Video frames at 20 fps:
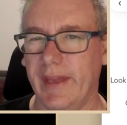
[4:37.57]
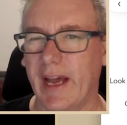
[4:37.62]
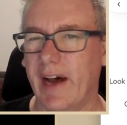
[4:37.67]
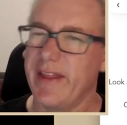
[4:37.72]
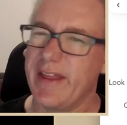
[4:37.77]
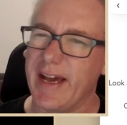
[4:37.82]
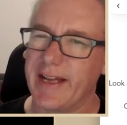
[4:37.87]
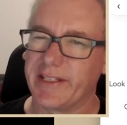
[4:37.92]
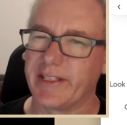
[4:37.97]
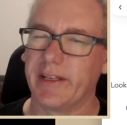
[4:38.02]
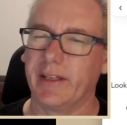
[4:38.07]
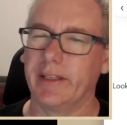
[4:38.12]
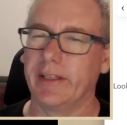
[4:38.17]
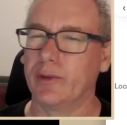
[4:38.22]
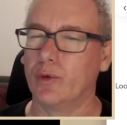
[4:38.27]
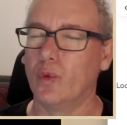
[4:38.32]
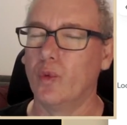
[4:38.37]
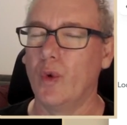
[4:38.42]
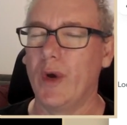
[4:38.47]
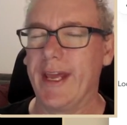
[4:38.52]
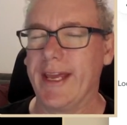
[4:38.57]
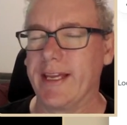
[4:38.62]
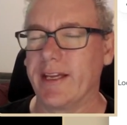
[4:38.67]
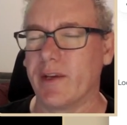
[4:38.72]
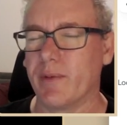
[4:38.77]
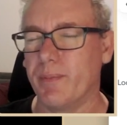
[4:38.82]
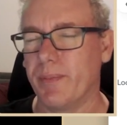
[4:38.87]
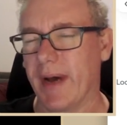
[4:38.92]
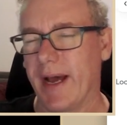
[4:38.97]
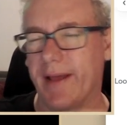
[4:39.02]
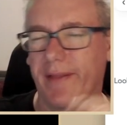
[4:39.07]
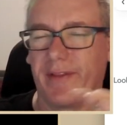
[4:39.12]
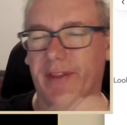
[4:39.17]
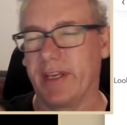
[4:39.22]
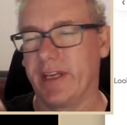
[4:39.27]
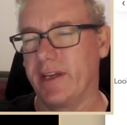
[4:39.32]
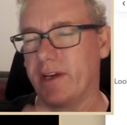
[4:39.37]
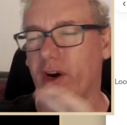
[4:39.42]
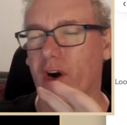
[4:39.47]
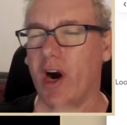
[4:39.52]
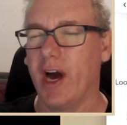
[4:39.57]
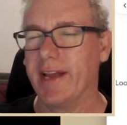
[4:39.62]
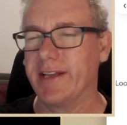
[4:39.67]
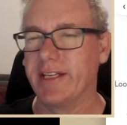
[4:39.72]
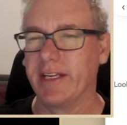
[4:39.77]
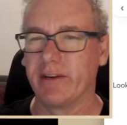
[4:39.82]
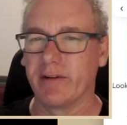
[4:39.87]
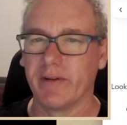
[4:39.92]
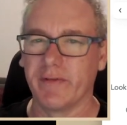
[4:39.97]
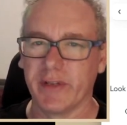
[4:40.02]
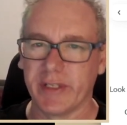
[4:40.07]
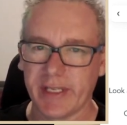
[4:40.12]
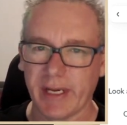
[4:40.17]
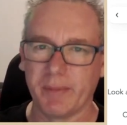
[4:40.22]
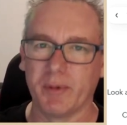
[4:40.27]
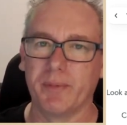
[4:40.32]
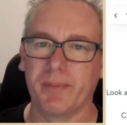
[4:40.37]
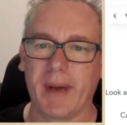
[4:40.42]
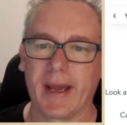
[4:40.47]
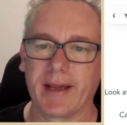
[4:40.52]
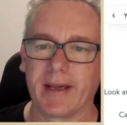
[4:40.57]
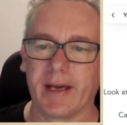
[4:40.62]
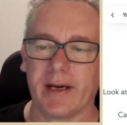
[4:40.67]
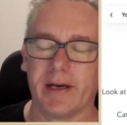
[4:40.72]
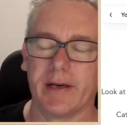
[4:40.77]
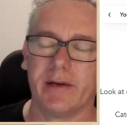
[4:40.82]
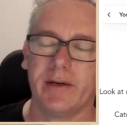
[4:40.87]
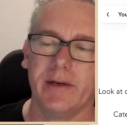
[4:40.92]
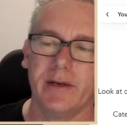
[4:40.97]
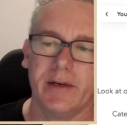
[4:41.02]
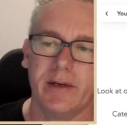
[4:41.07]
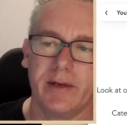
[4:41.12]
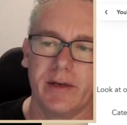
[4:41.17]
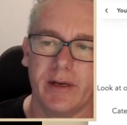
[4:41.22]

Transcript: I know that's a little weak, but the idea of a double banger